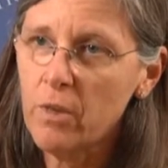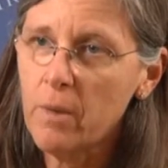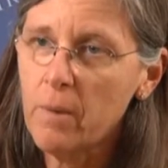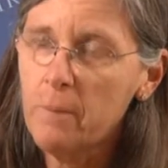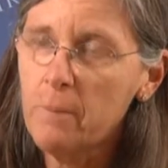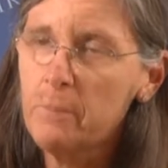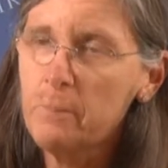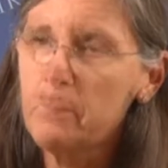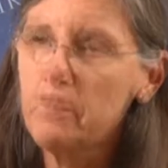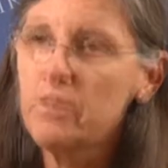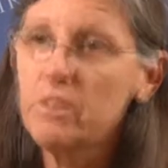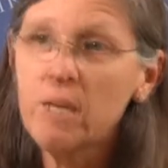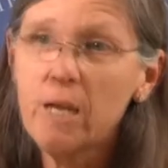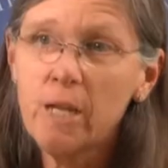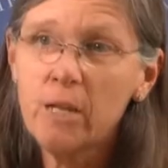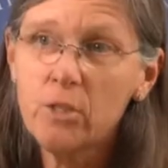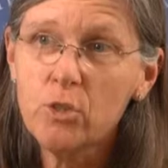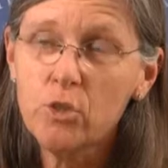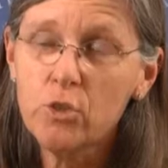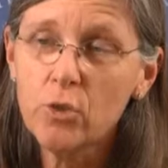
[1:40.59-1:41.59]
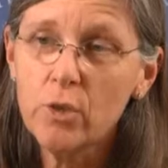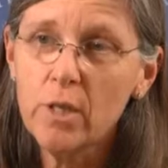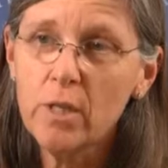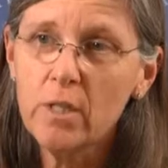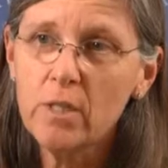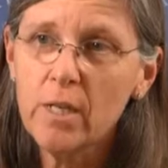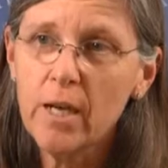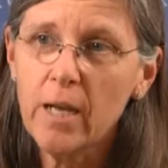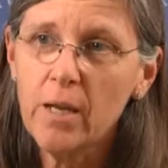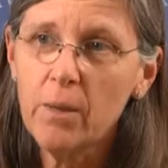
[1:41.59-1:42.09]
We learned how to
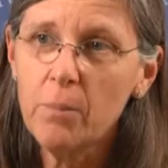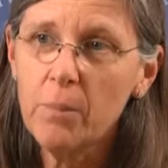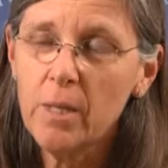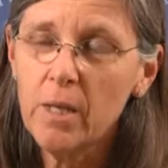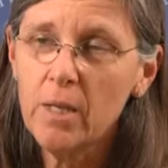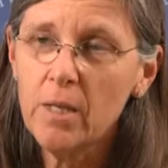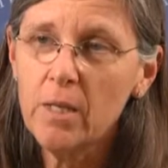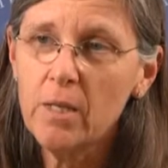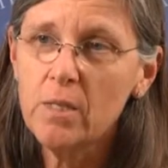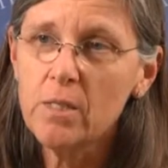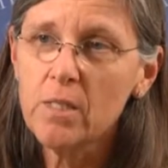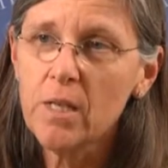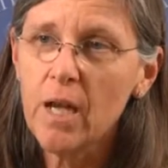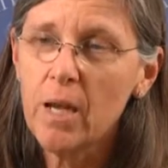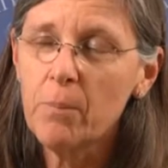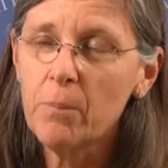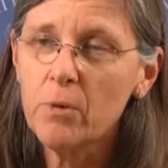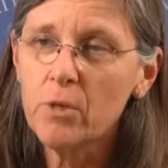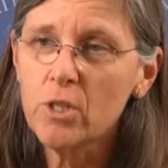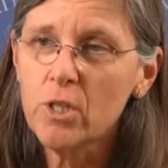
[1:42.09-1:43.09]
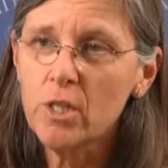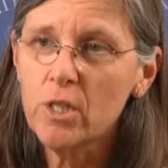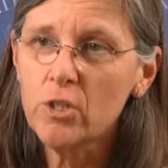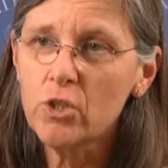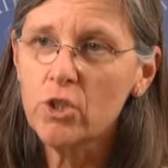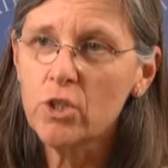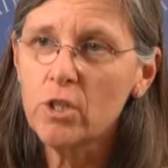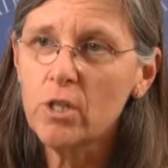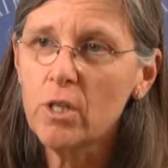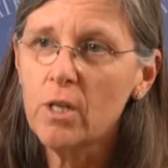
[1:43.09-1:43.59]
treat diabetes,
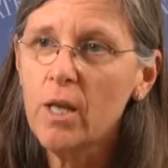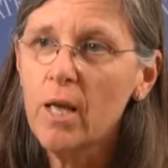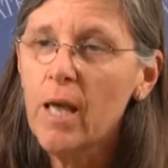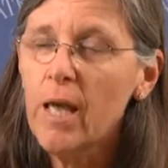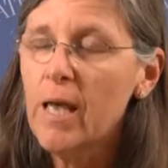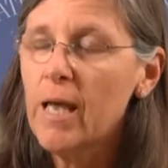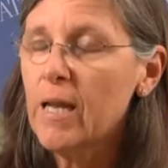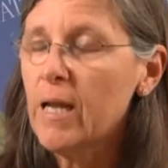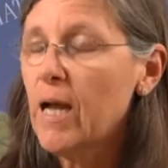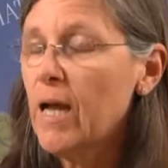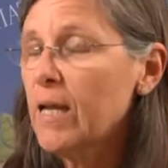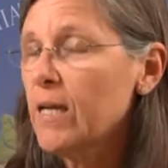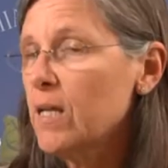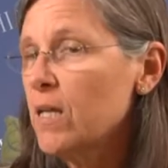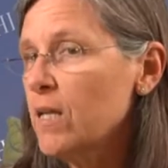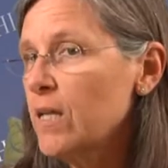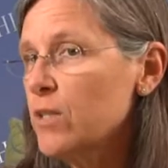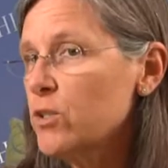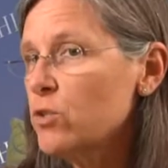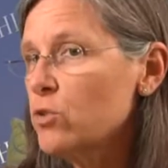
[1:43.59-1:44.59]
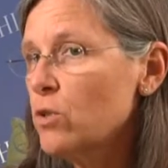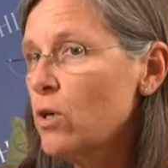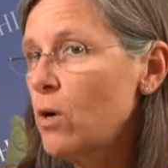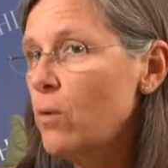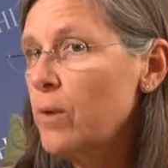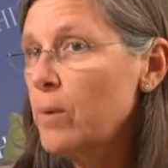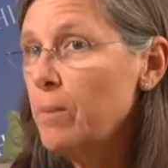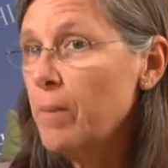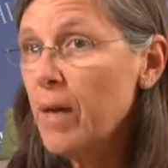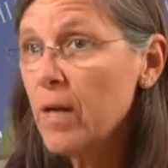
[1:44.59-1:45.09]
hypertension, and high
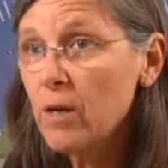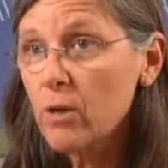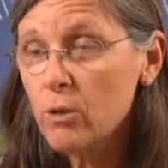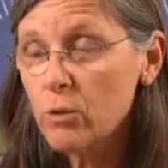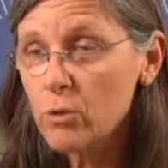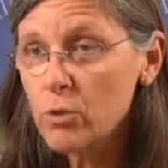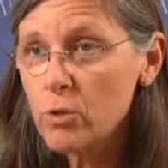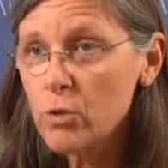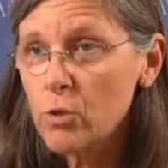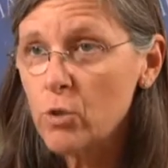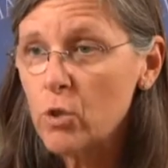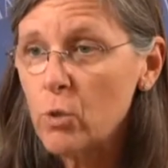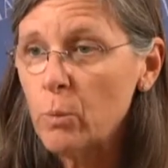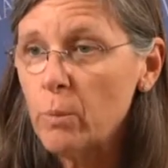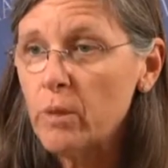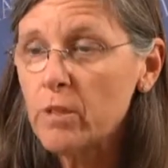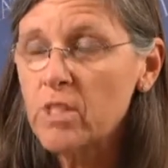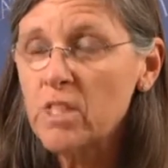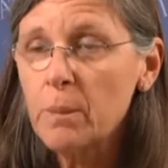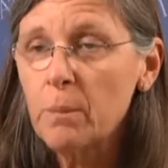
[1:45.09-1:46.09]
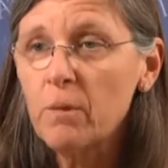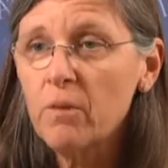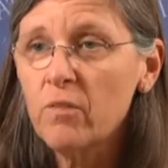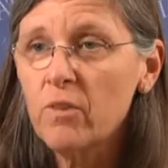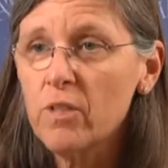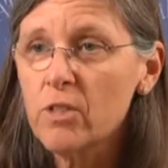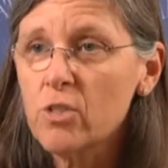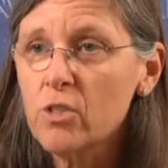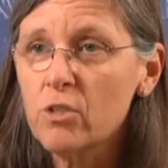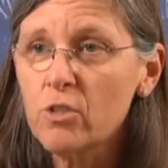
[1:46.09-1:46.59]
cholesterol in medical school, but some of
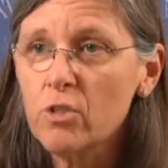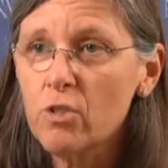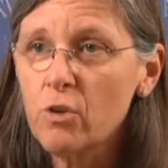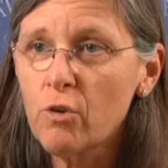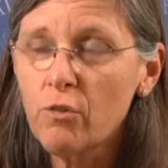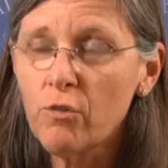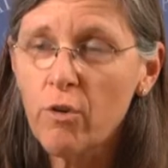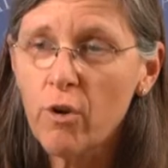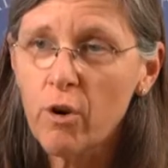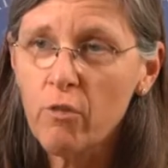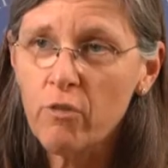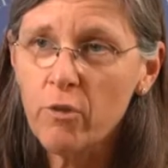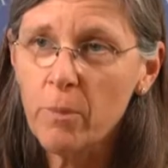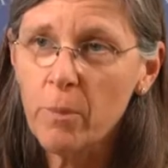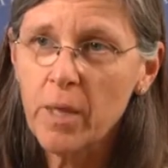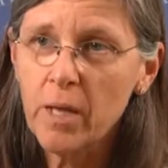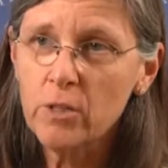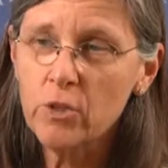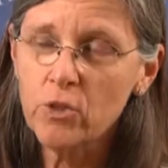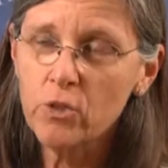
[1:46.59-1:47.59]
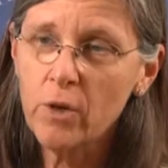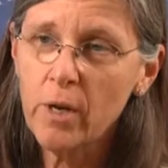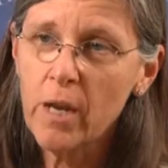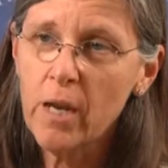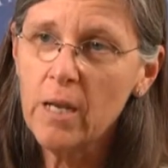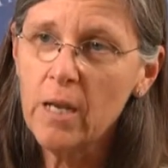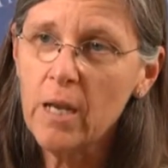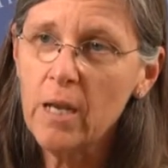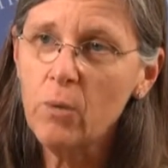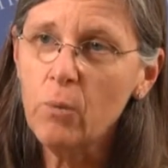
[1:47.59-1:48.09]
us are so far from that
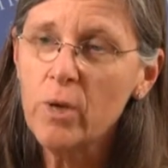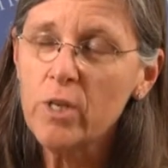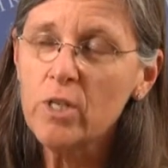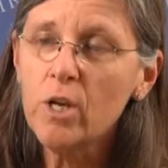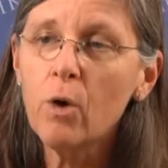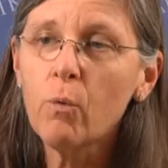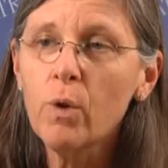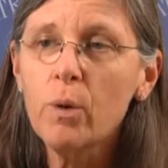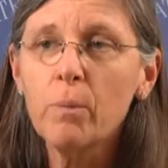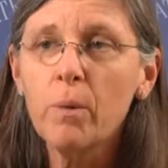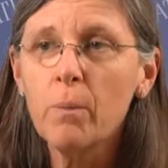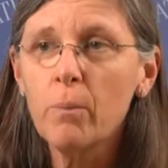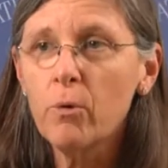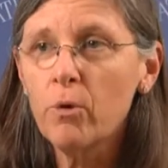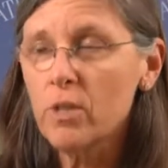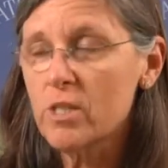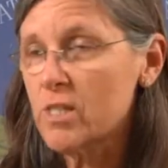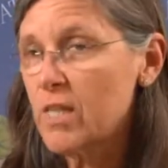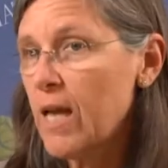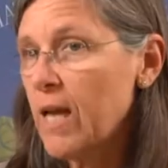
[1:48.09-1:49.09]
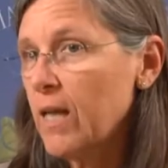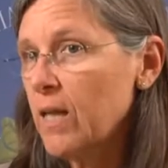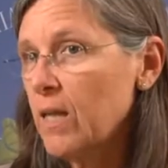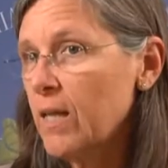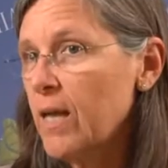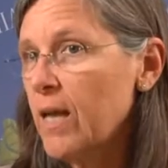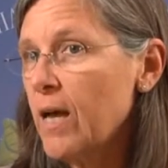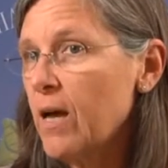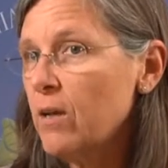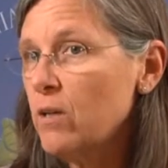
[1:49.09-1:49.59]
training we don't remember
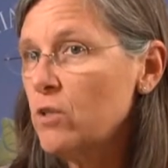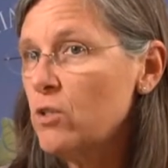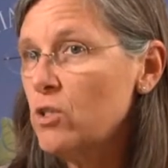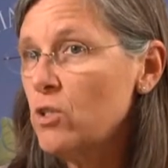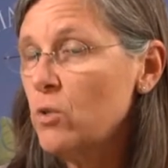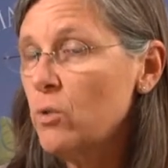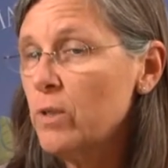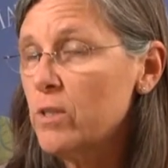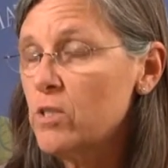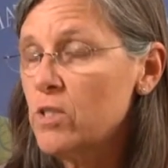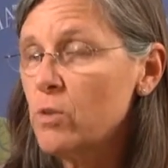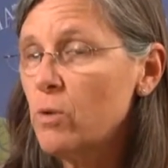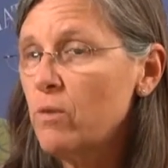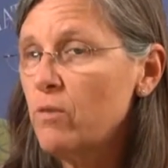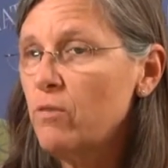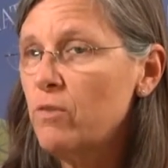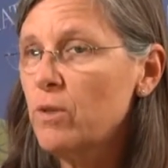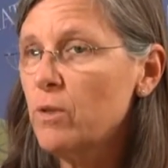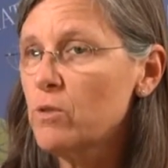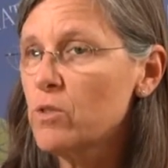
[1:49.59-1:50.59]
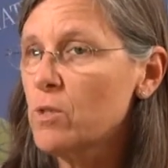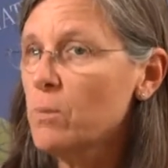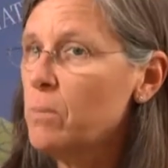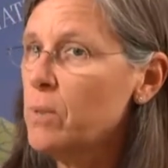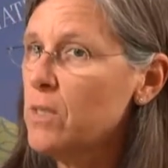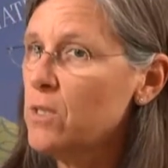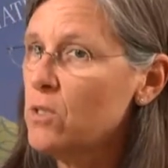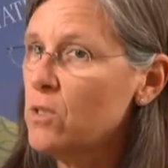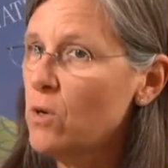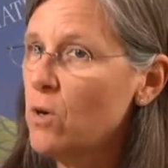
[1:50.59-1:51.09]
exactly how to do it, so it feels a
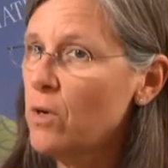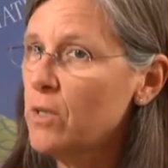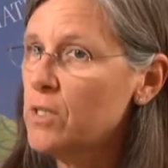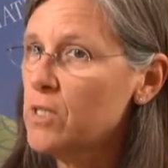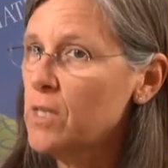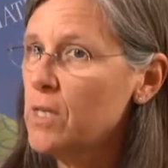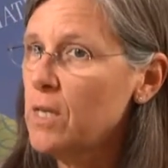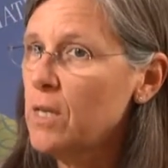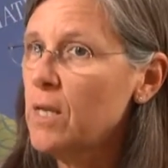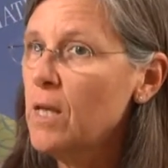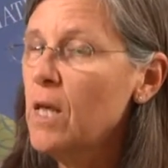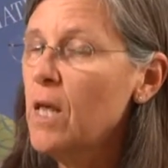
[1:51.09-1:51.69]
bit daunting.